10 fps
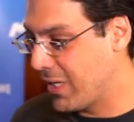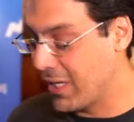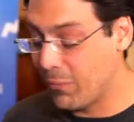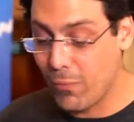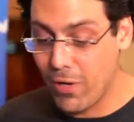
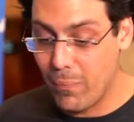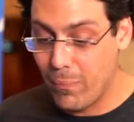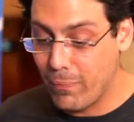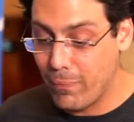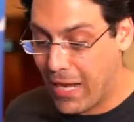meaning we want to
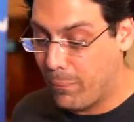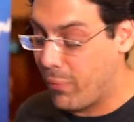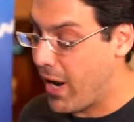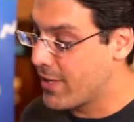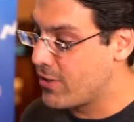help
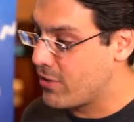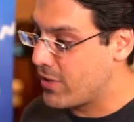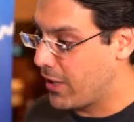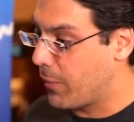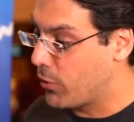brands to
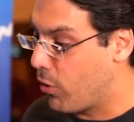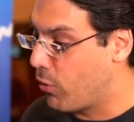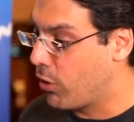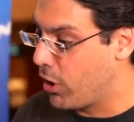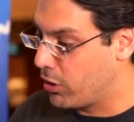set up their
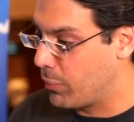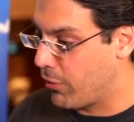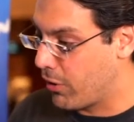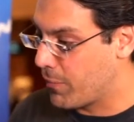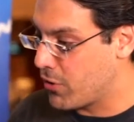own loyalty
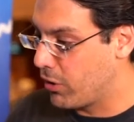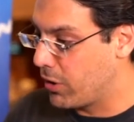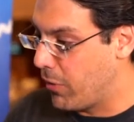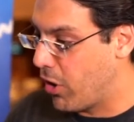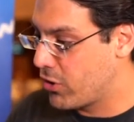programs
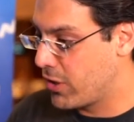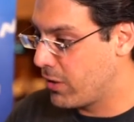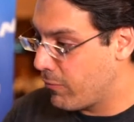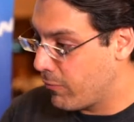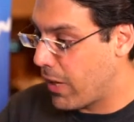on the
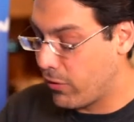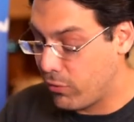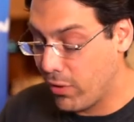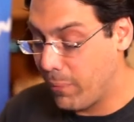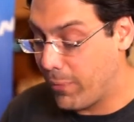blockchain uh,
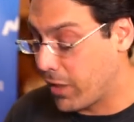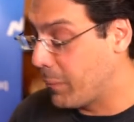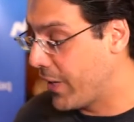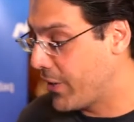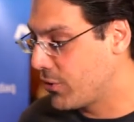through a point
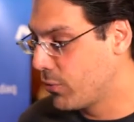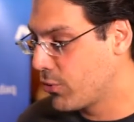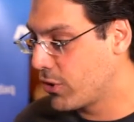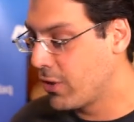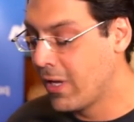play
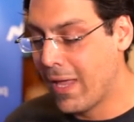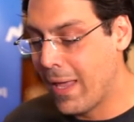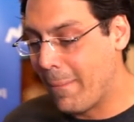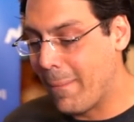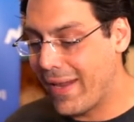solution.
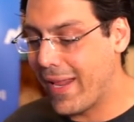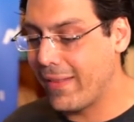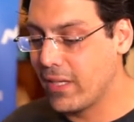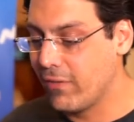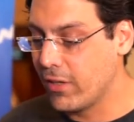By
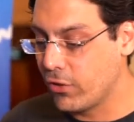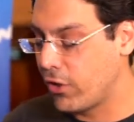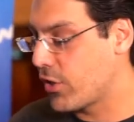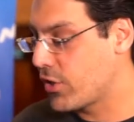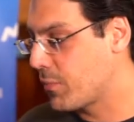that, giving
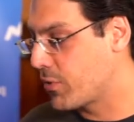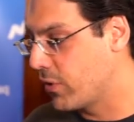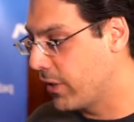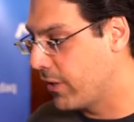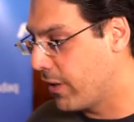your customers
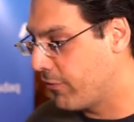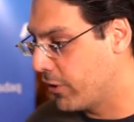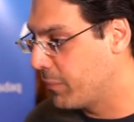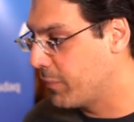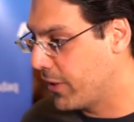really the
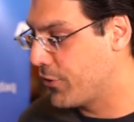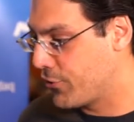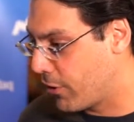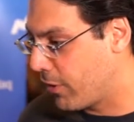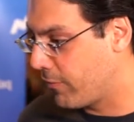freedom they
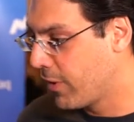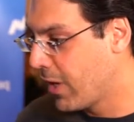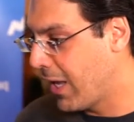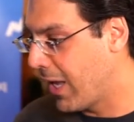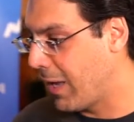deserve
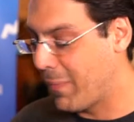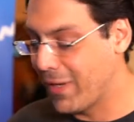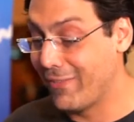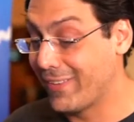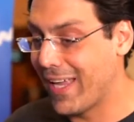uh,
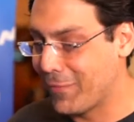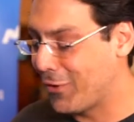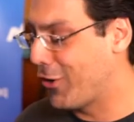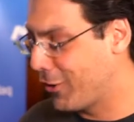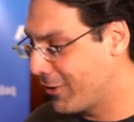by giving them
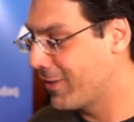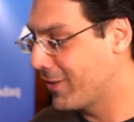the loyalty.